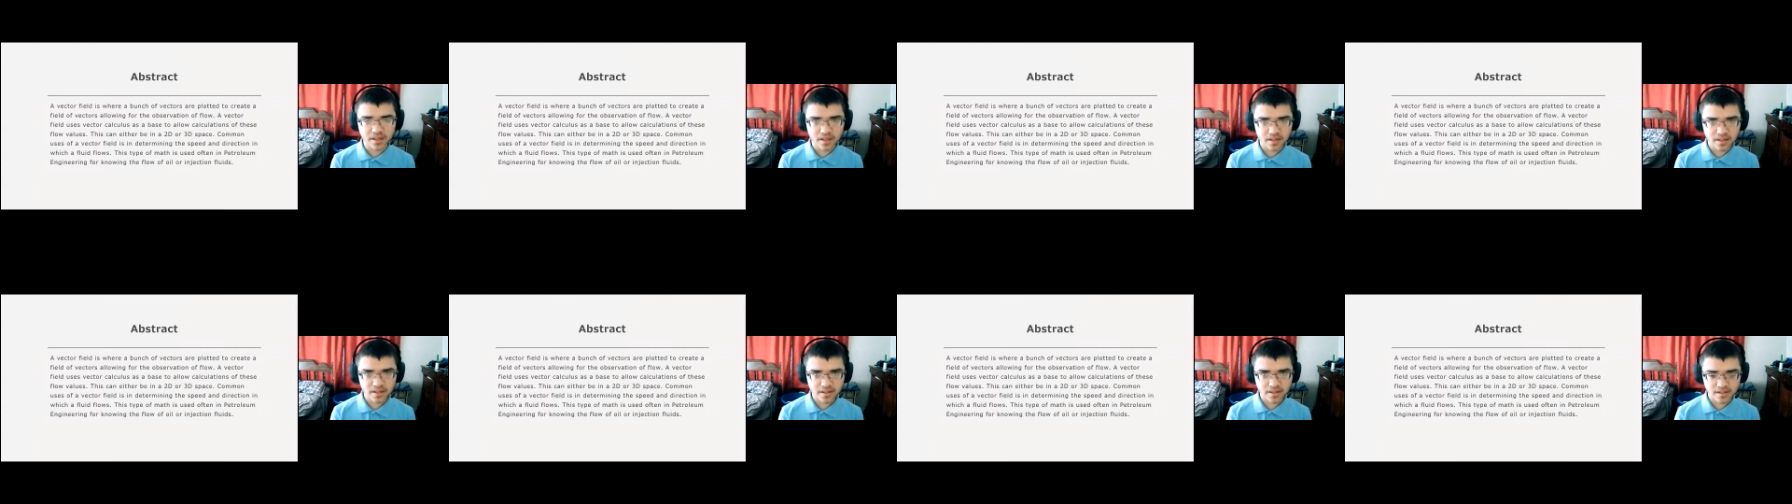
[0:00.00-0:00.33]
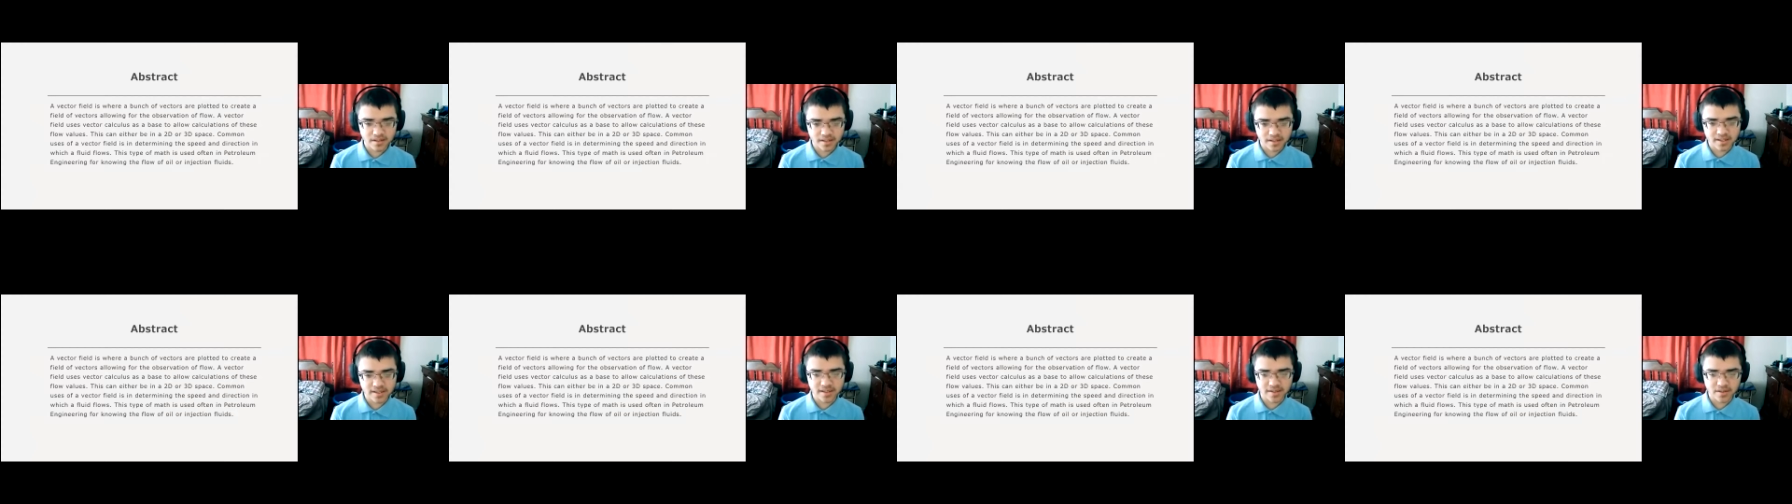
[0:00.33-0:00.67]

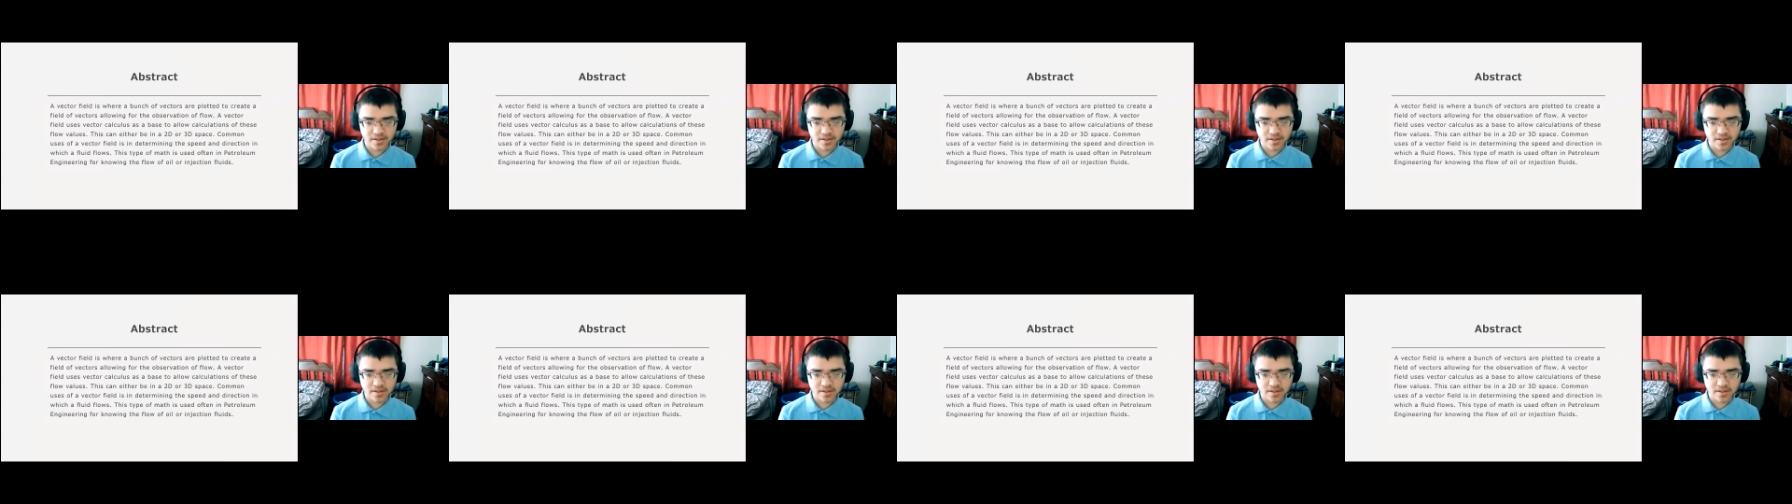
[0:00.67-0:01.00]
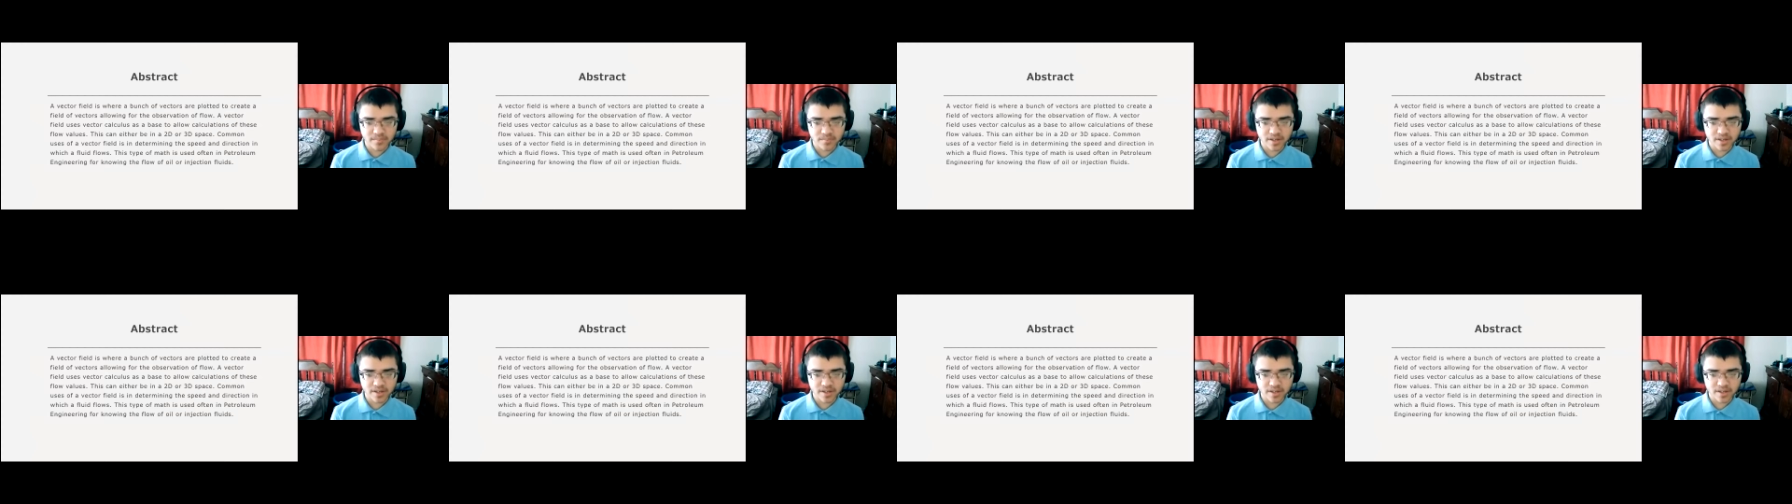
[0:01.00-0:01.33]
This can either be
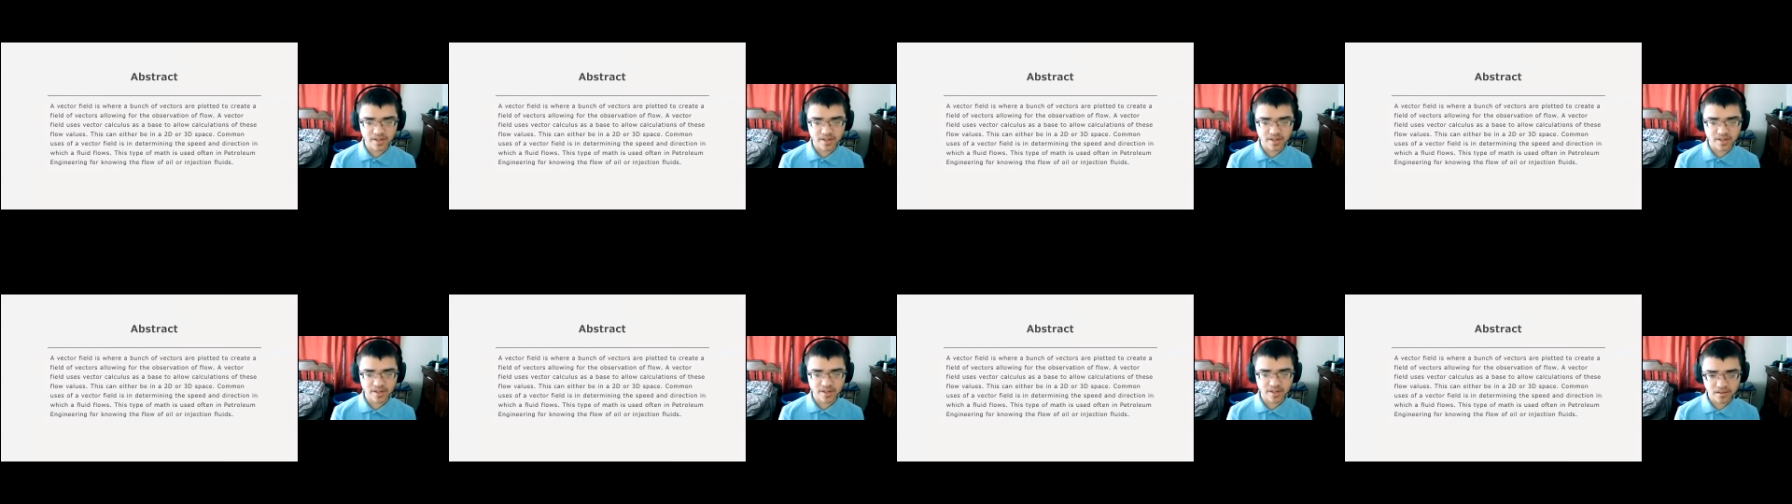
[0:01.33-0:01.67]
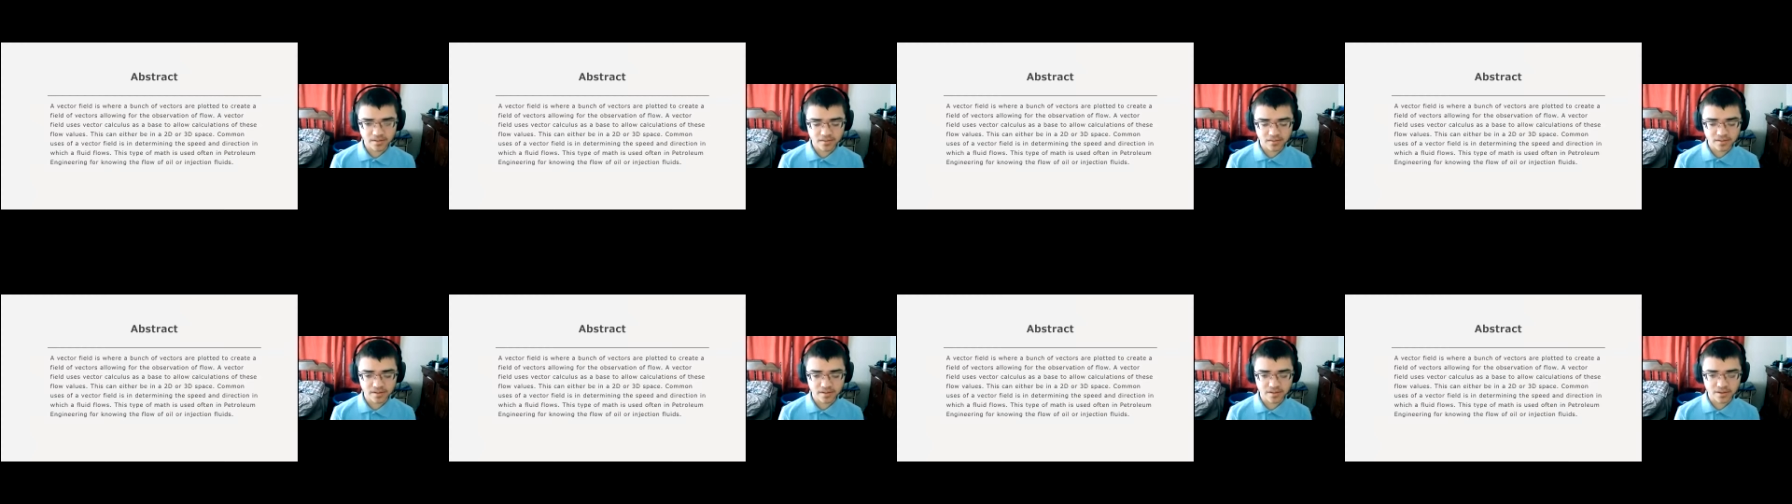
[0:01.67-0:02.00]
2D
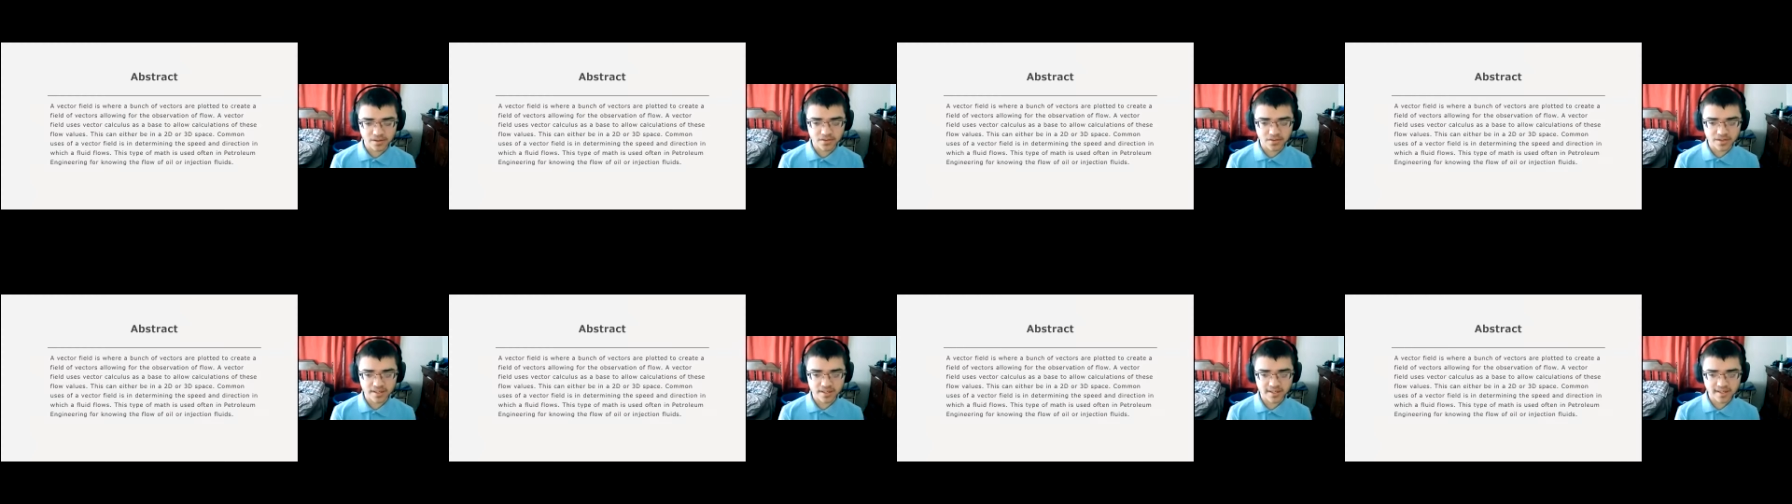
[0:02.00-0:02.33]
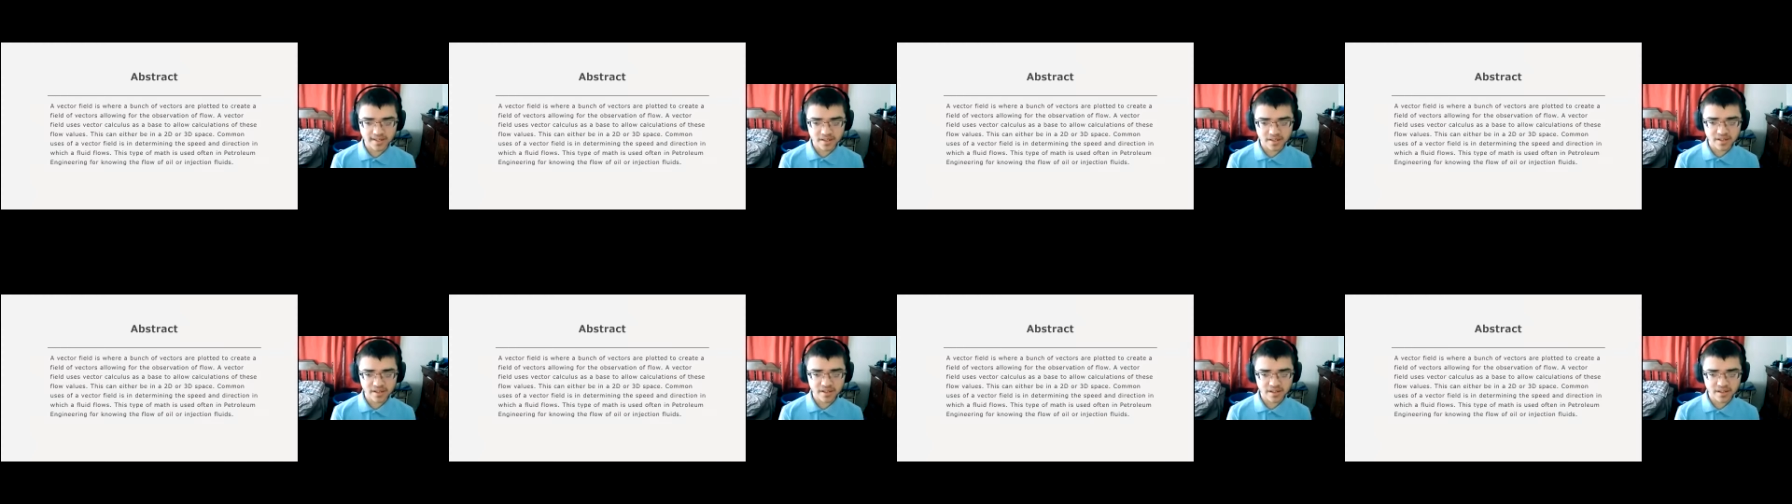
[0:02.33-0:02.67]
or in a 3D
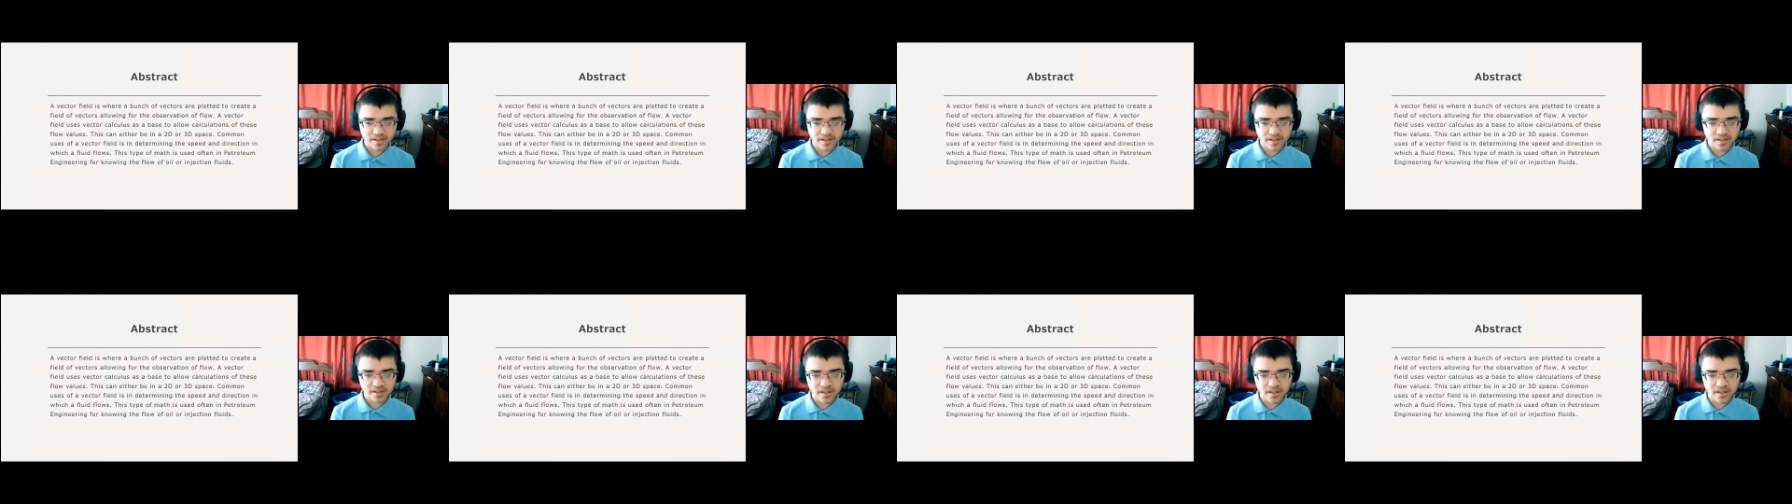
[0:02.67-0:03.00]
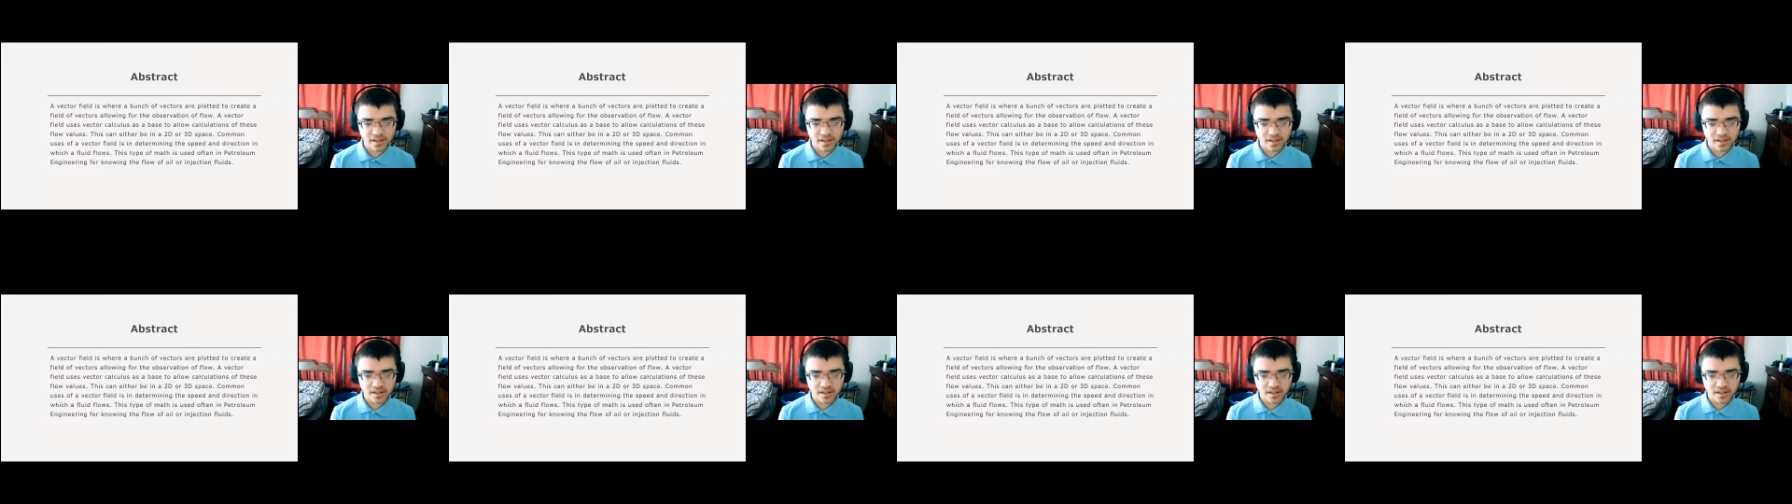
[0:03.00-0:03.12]
space.